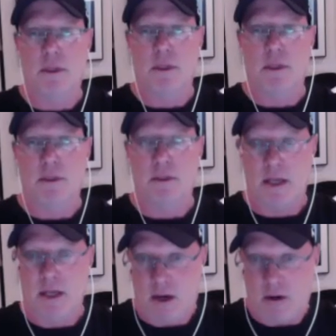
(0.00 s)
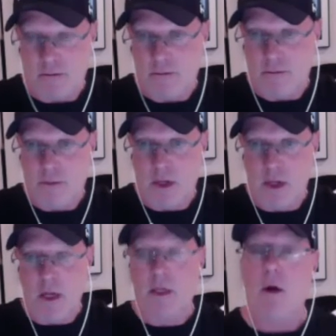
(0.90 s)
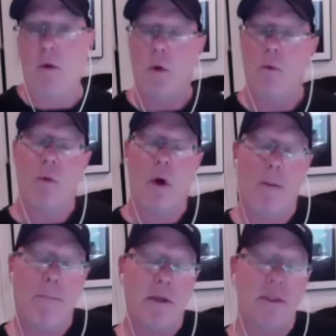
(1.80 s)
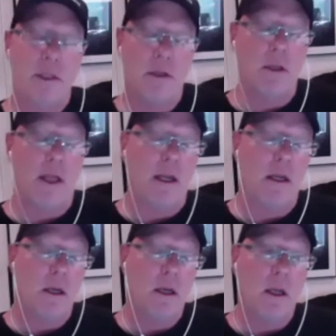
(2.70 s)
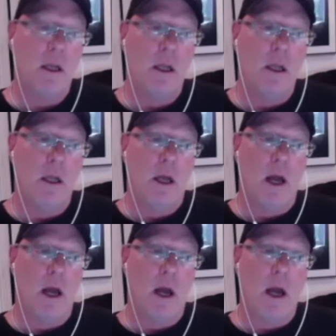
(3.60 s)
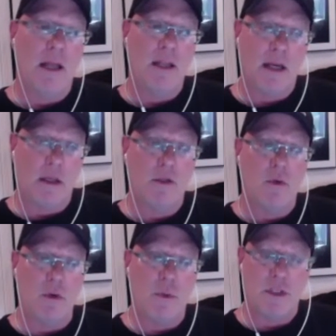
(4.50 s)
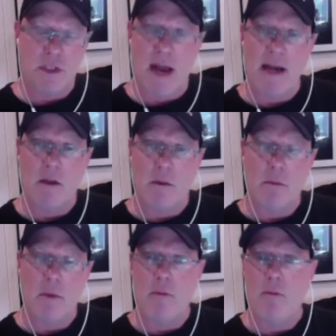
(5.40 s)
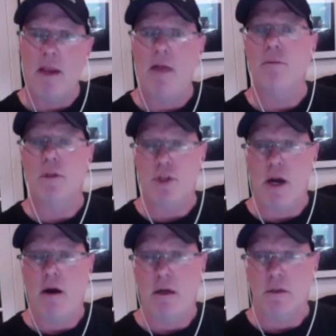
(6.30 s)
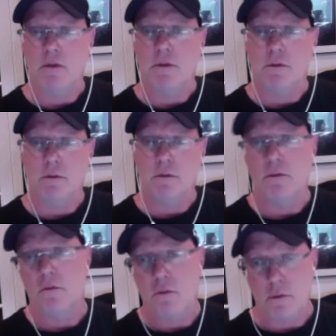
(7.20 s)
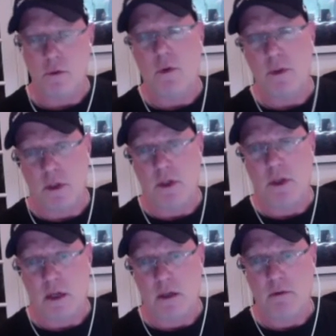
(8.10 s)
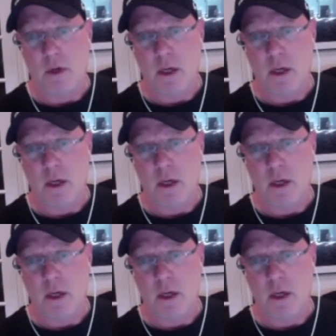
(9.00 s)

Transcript: I said, here. Now, up until then, at the end of the tours, we signed them and gave them to charities, which is always a good thing, right?